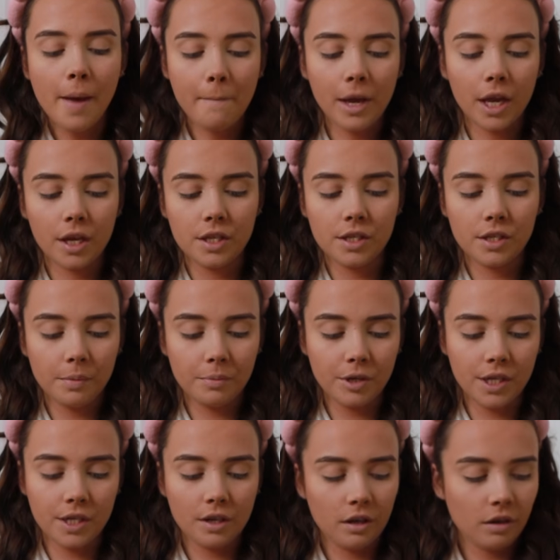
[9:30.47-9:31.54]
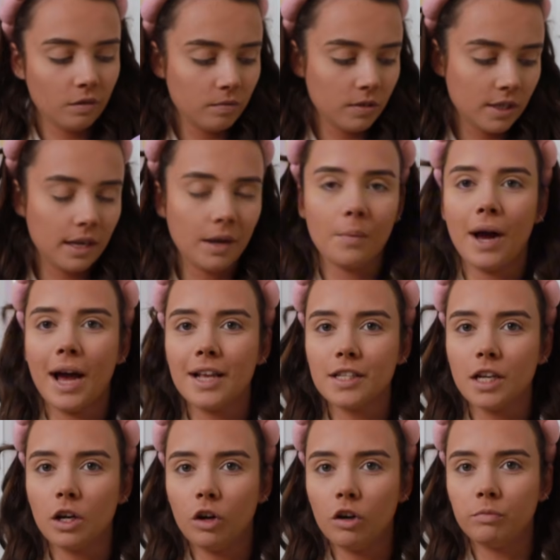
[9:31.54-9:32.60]
because Sabrina obviously wears
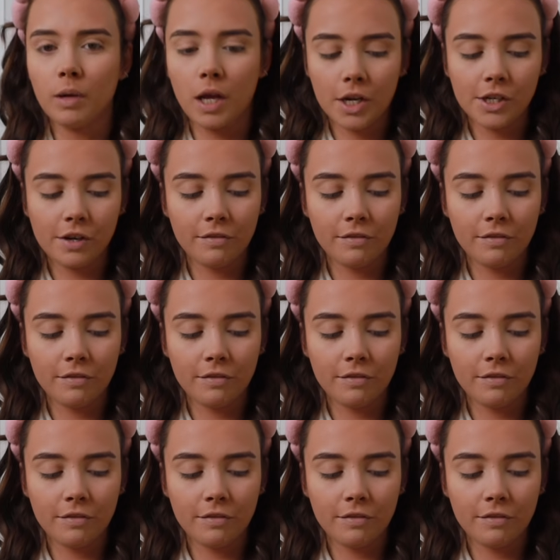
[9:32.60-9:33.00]
a lot of blush.